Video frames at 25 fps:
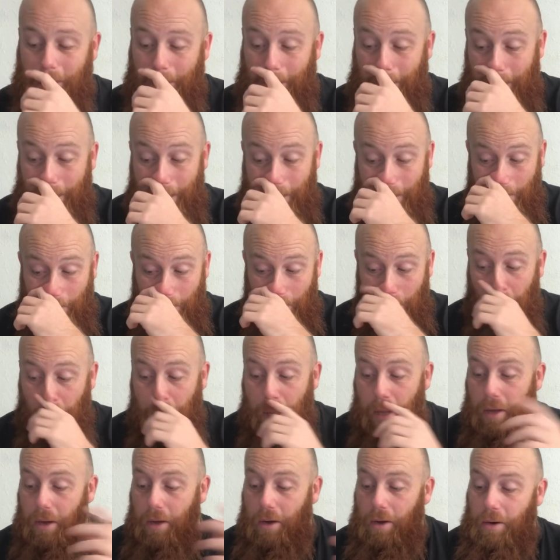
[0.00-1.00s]
Yeah.
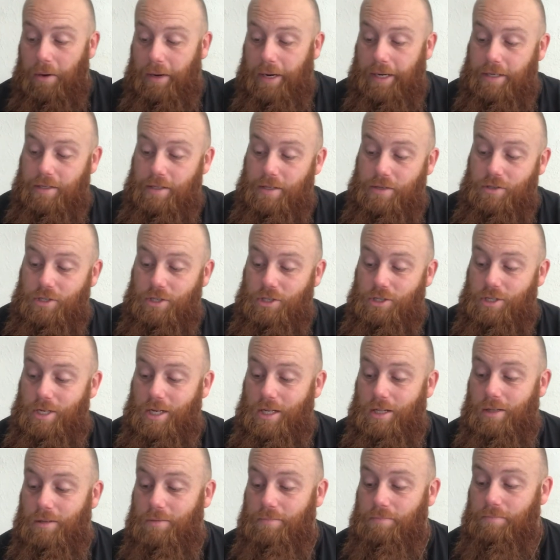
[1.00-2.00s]
Alright, the
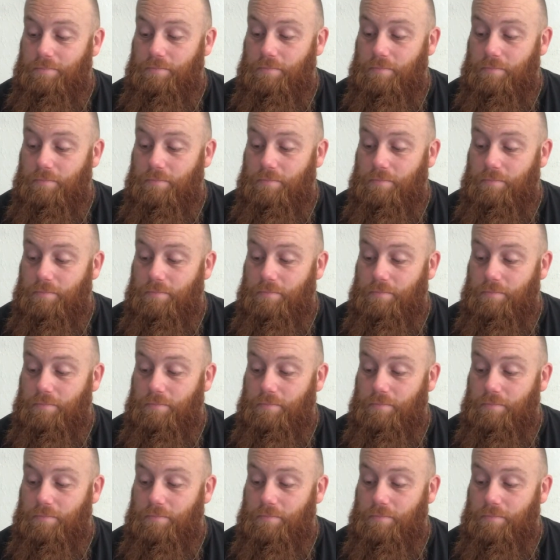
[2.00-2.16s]
shell,